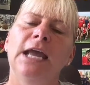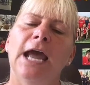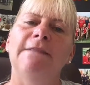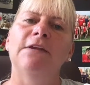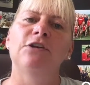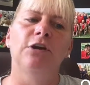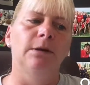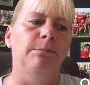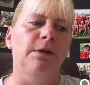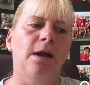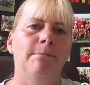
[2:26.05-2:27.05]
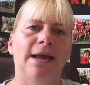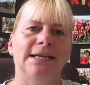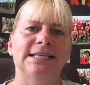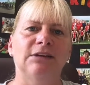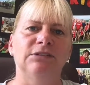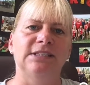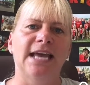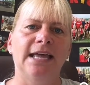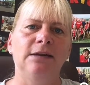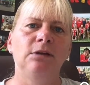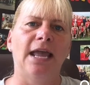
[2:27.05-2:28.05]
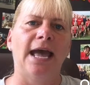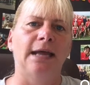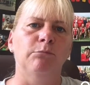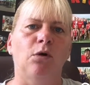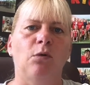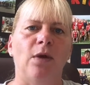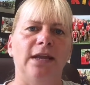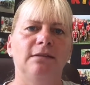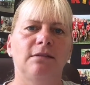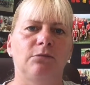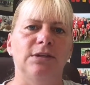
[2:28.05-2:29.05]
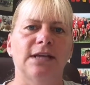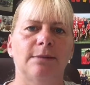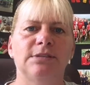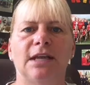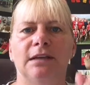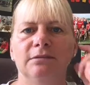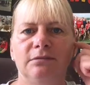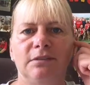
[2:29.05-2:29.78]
and then you're going to come back down to 10, add more weight, 3 times 10.